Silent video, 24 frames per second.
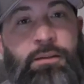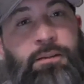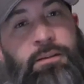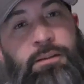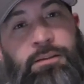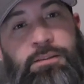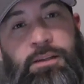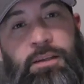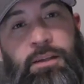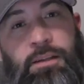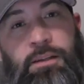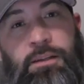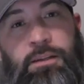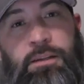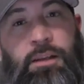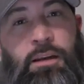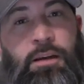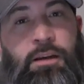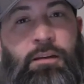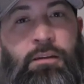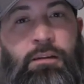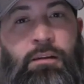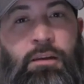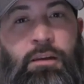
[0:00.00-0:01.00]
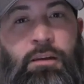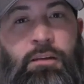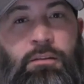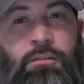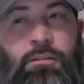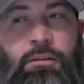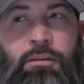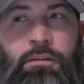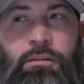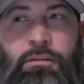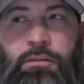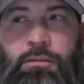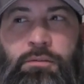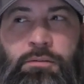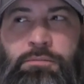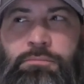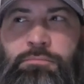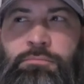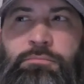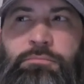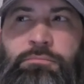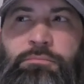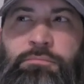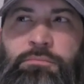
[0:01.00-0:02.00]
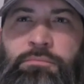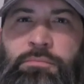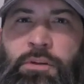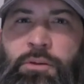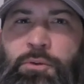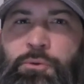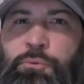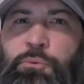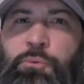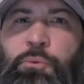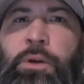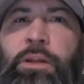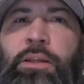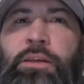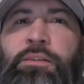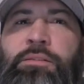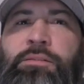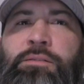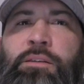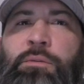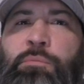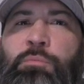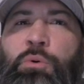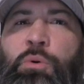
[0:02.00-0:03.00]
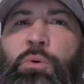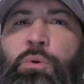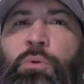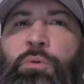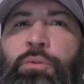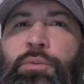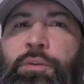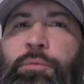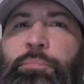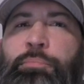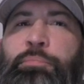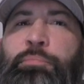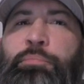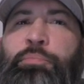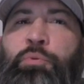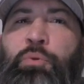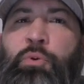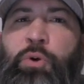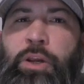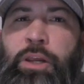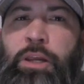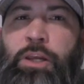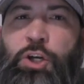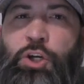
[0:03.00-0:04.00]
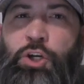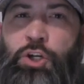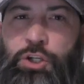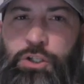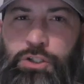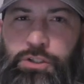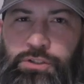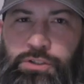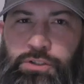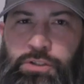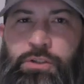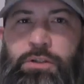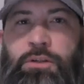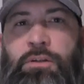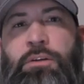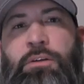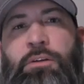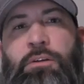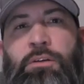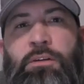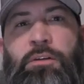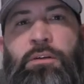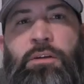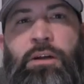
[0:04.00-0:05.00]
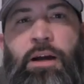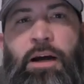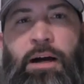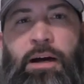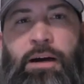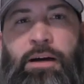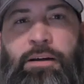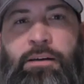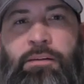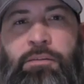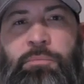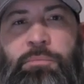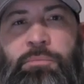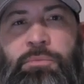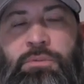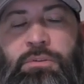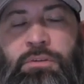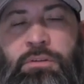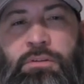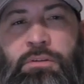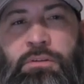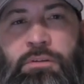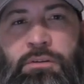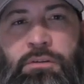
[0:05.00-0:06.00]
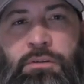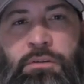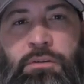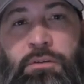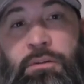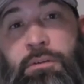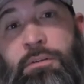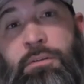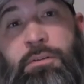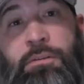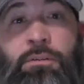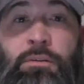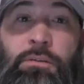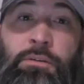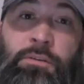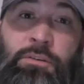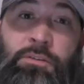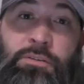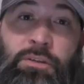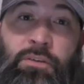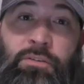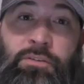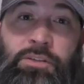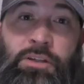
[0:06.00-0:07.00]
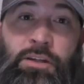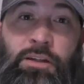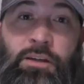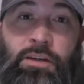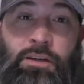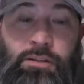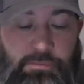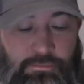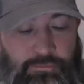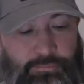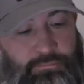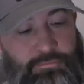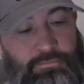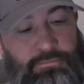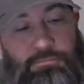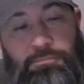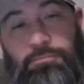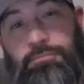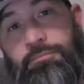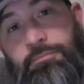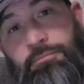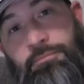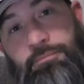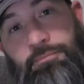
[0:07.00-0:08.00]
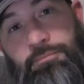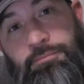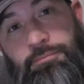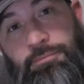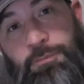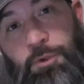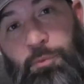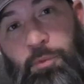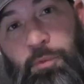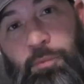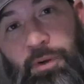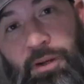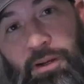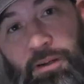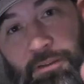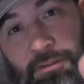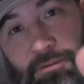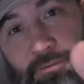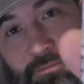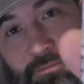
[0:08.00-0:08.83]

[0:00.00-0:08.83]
let's get in there and reassemble the pre-cooked items, see if it's any good. Hold my beer.